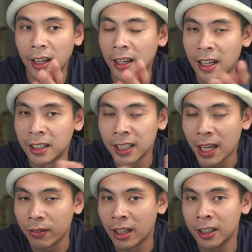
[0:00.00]
And I didn't
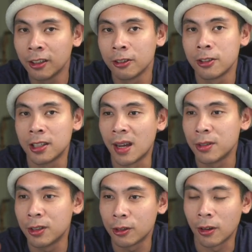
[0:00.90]
have any other
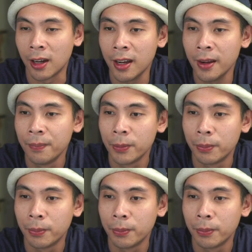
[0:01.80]
stabs to try,